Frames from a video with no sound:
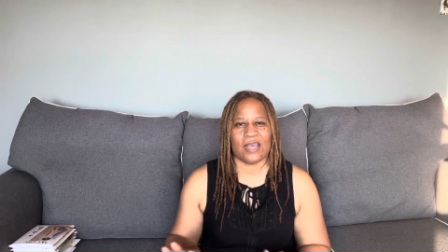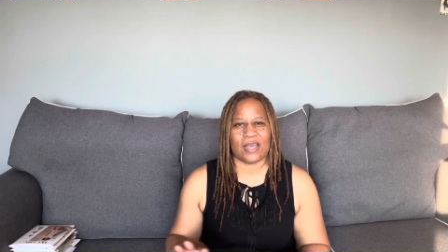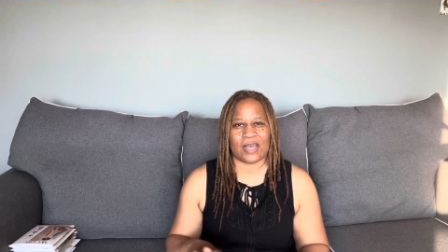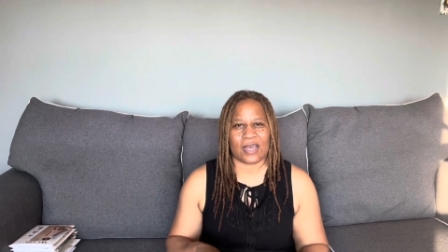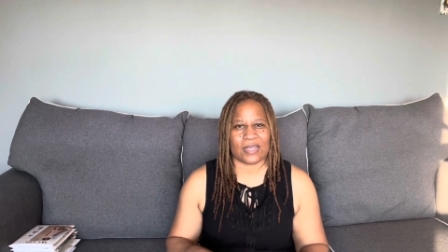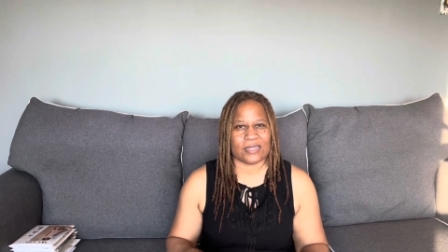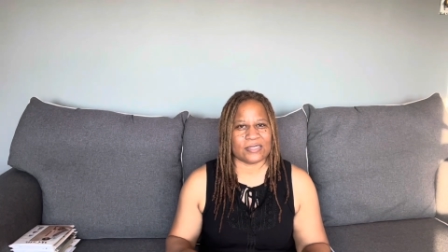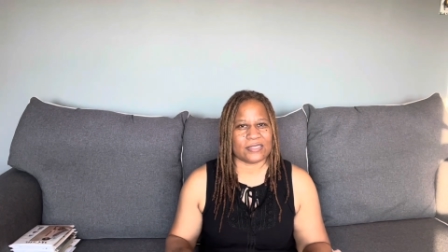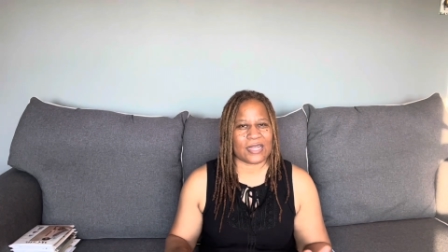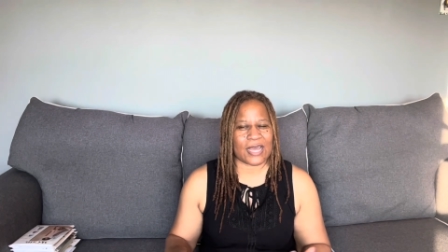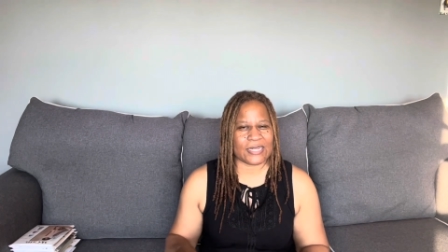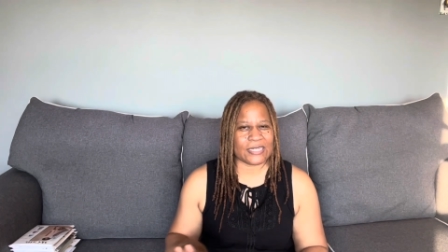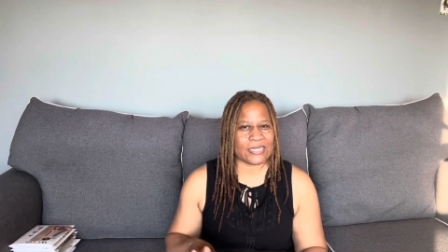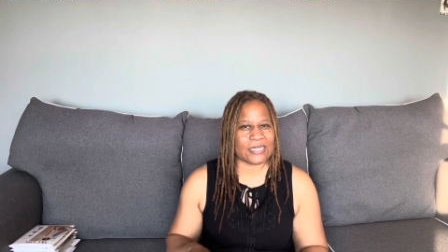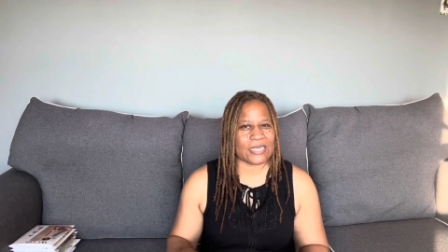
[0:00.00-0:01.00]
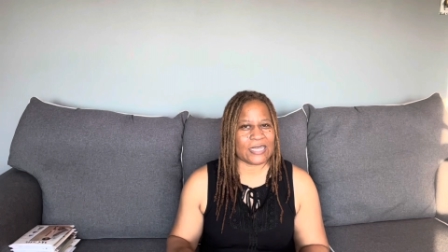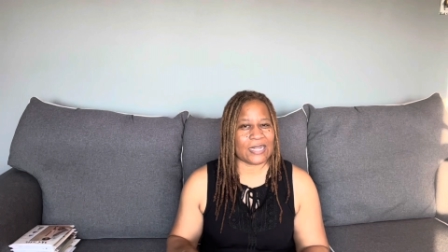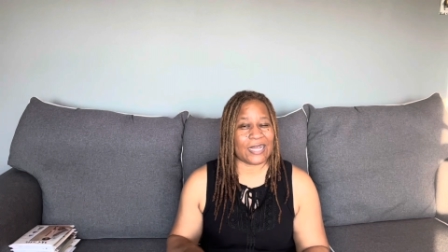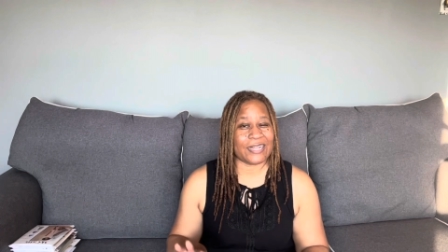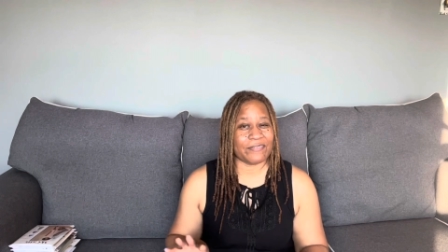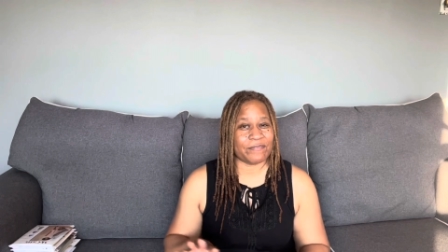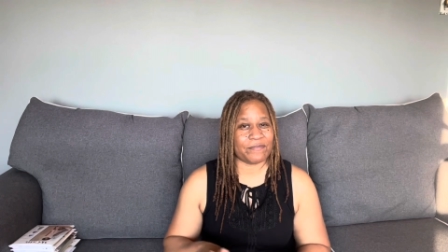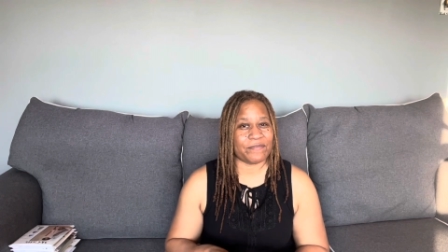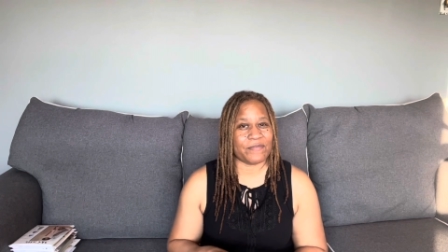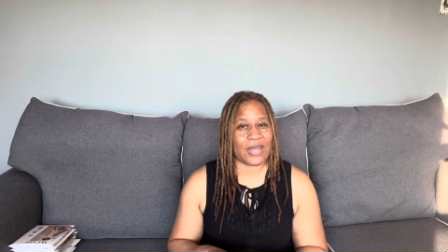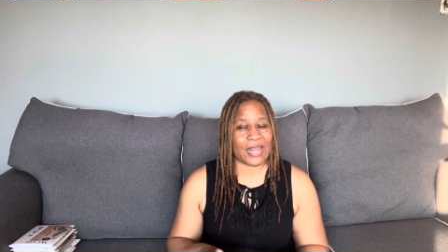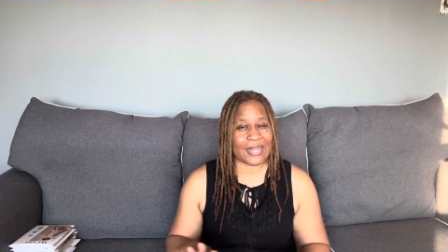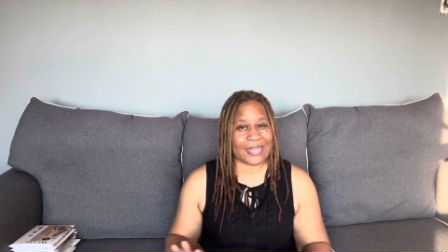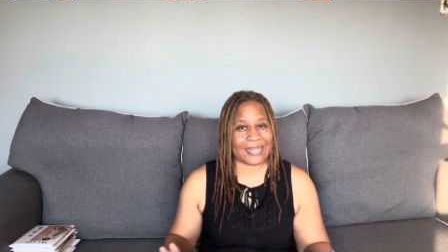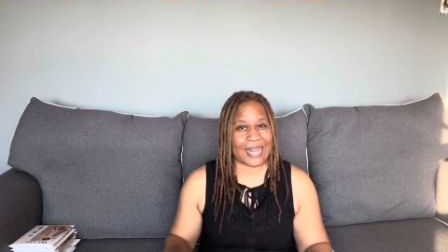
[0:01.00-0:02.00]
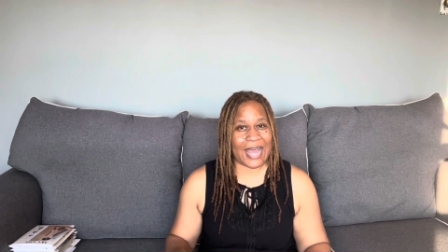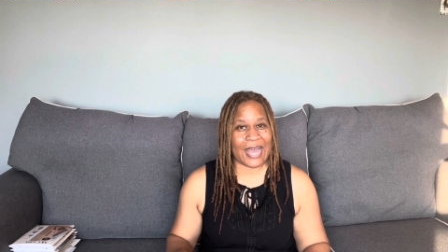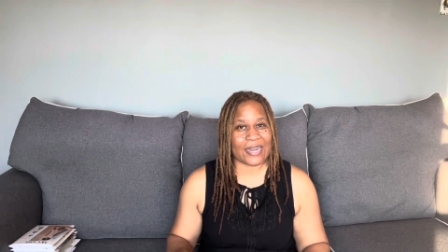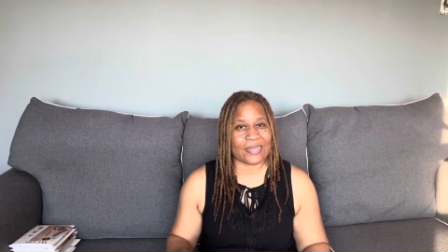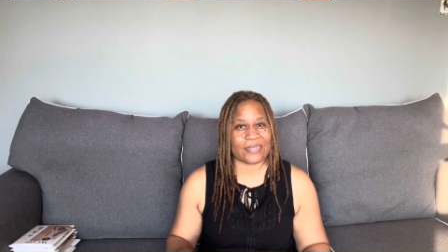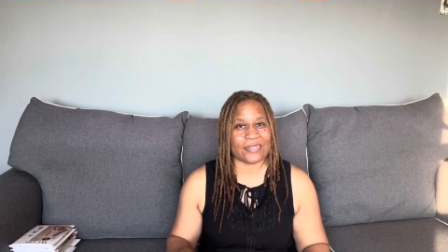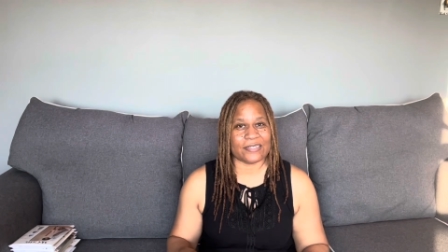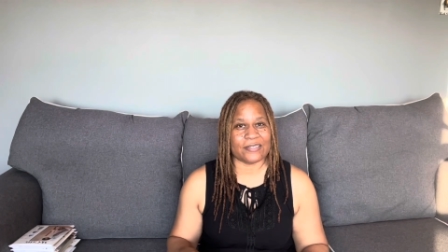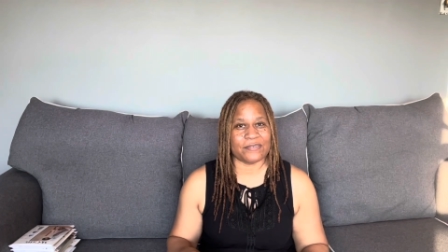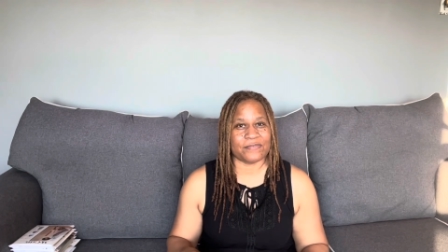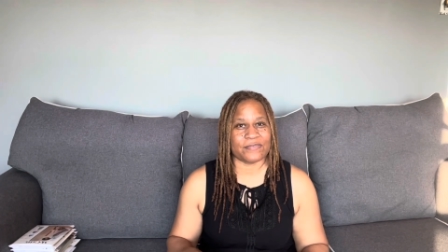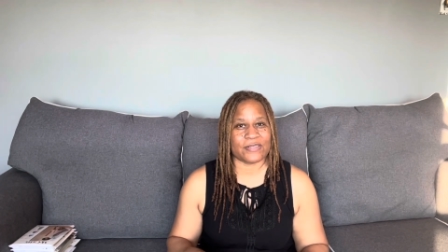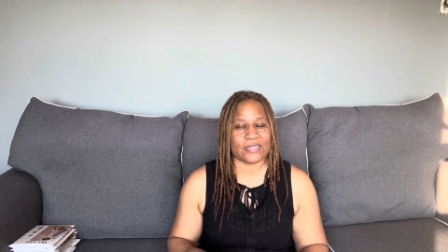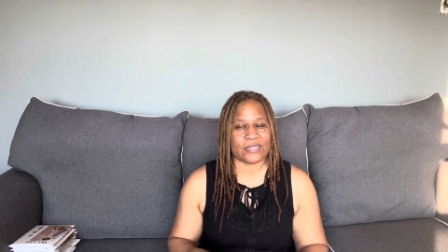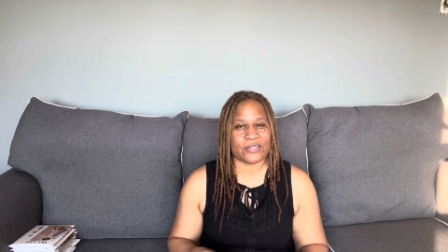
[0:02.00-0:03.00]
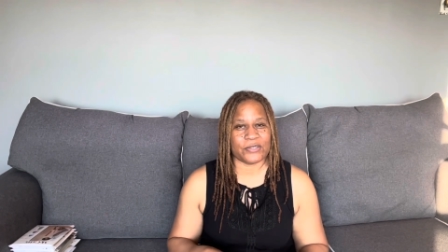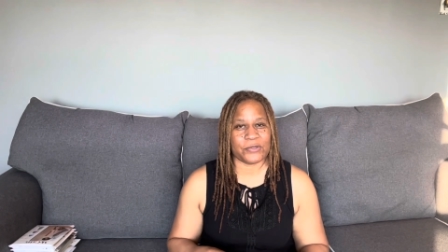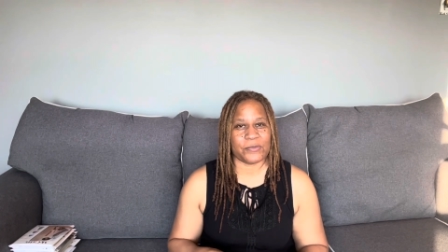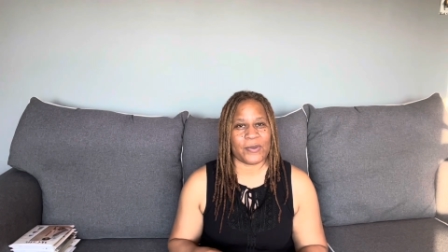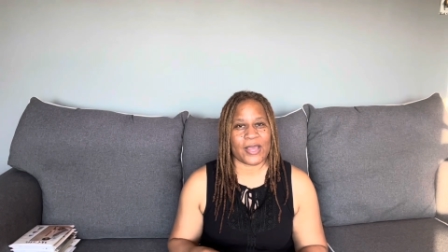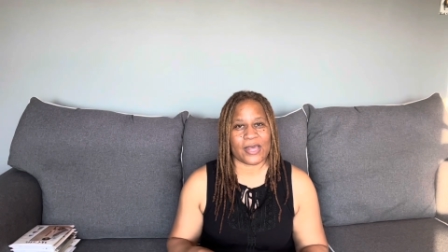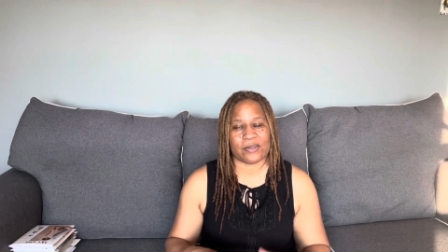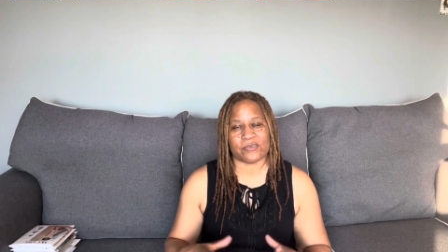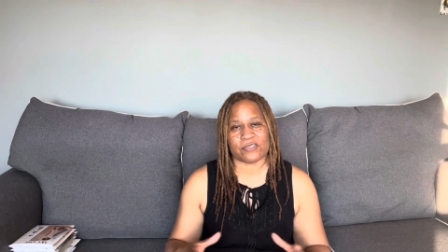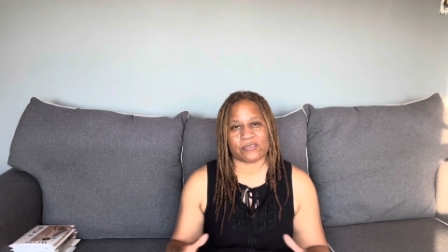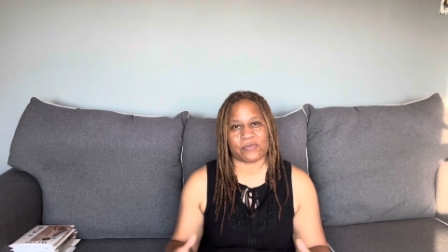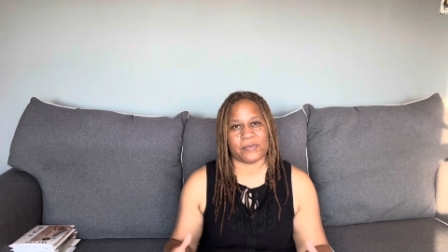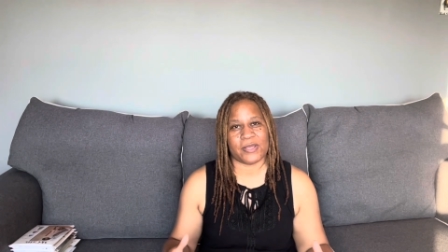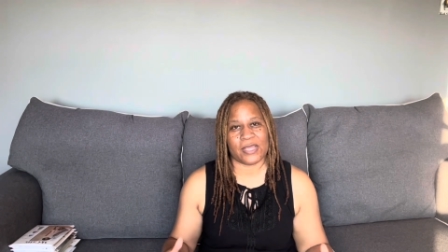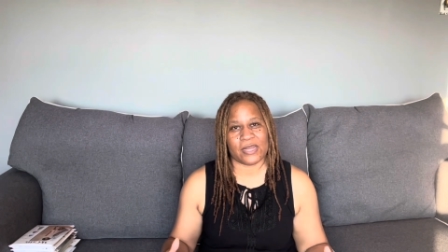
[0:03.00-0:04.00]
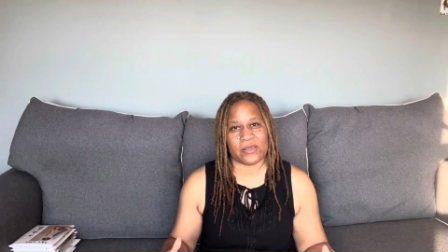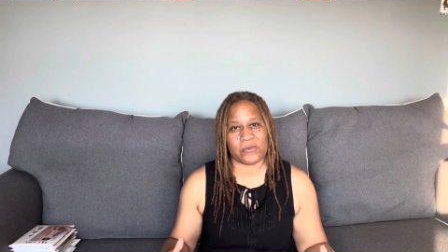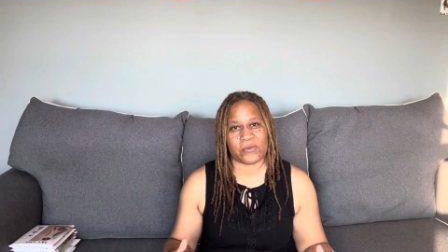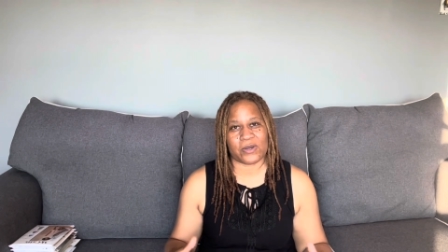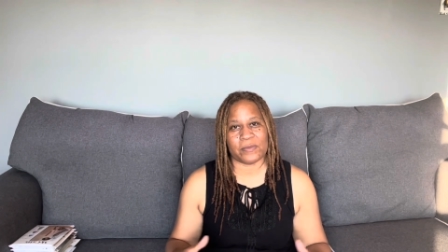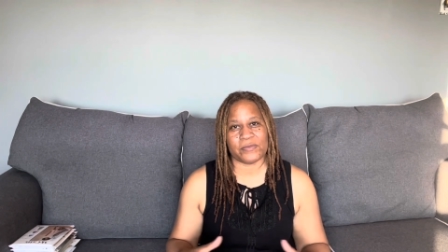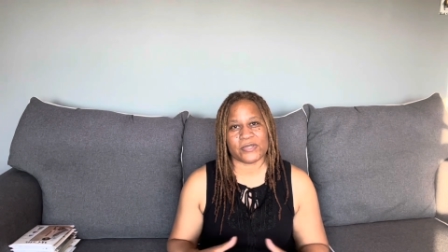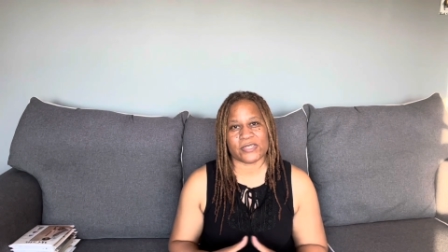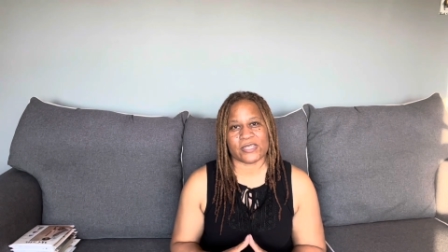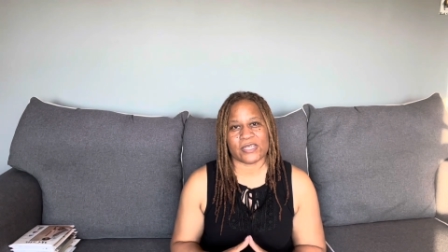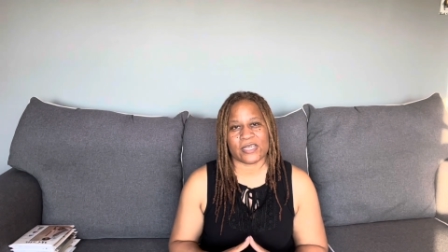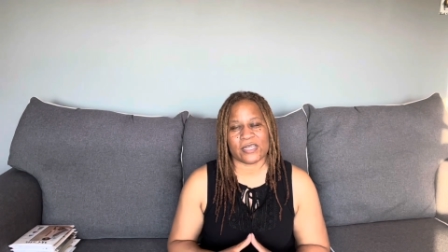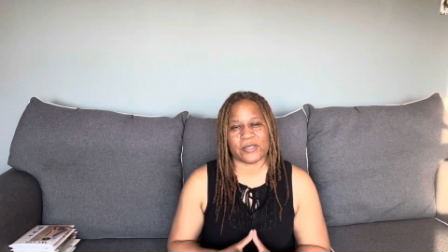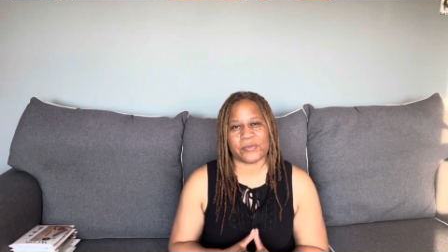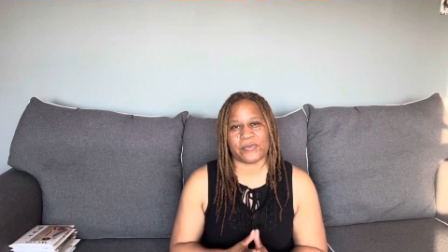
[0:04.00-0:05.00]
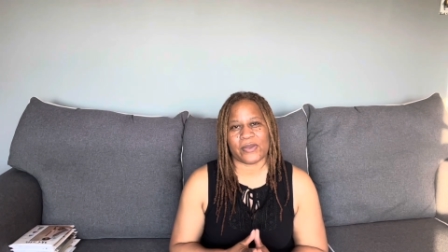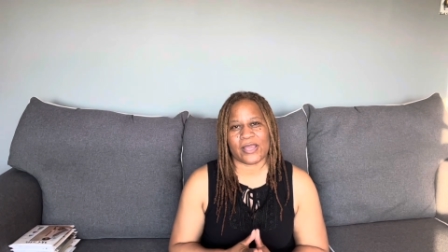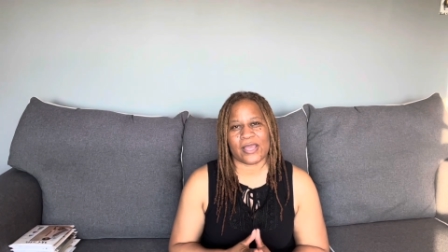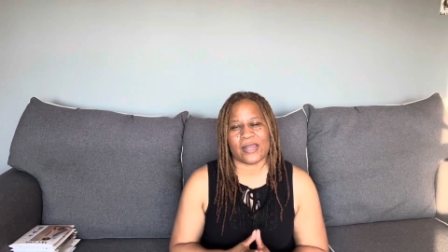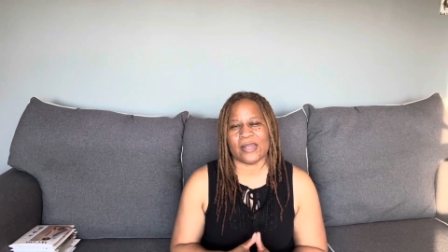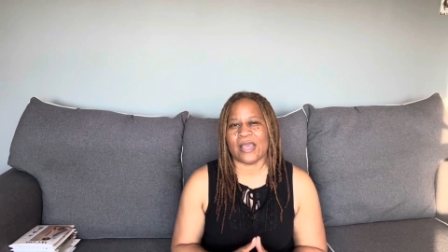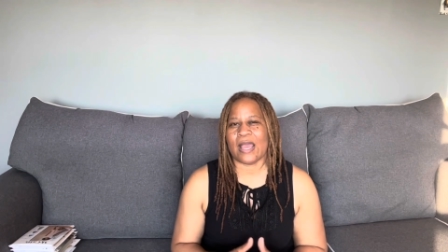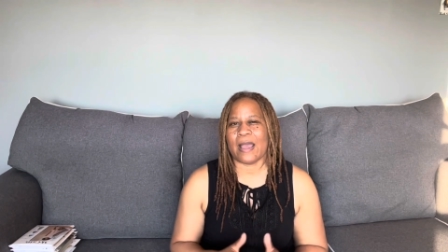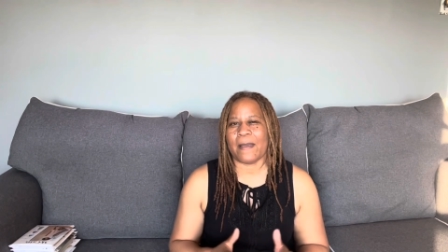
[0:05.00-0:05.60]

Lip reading: I didn't get a lot of the new patterns from any one particular brand.